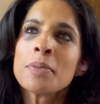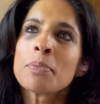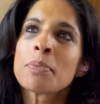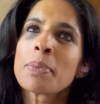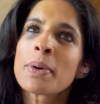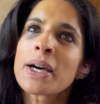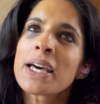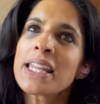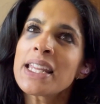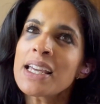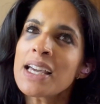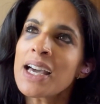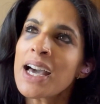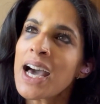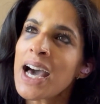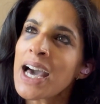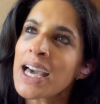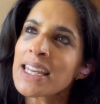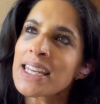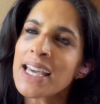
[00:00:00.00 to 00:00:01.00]
but
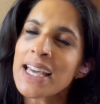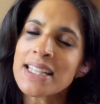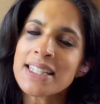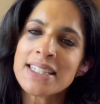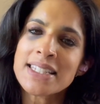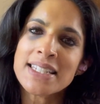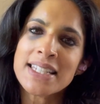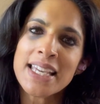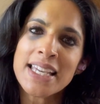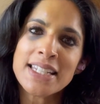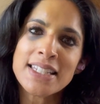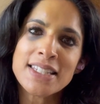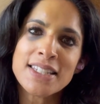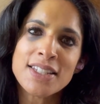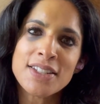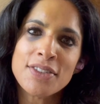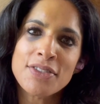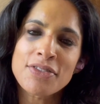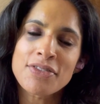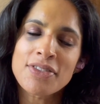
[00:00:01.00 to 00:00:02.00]
I'd hesitate
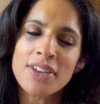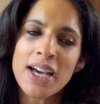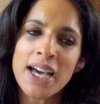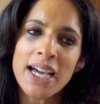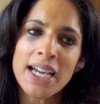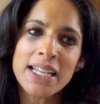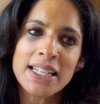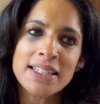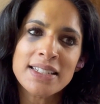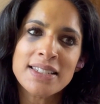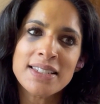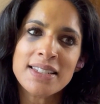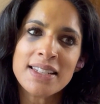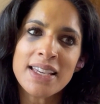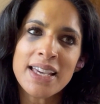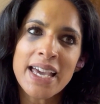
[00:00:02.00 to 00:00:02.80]
to find